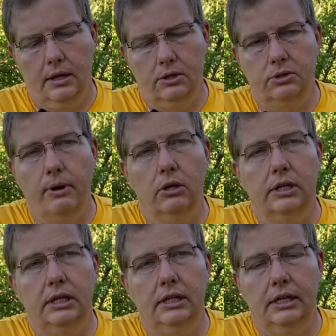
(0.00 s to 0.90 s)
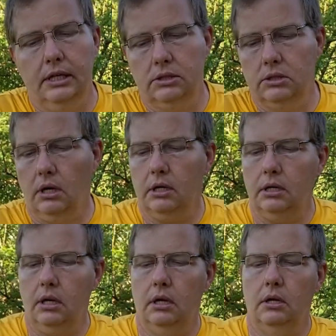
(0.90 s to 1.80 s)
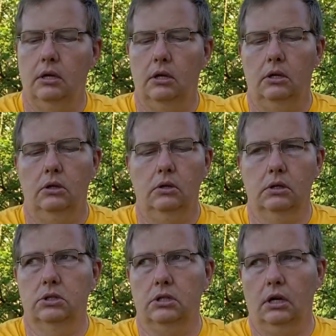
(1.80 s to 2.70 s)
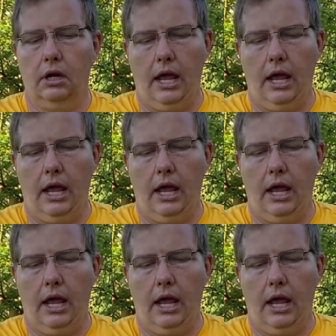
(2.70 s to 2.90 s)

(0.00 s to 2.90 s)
the smaller kindling gets started, you can start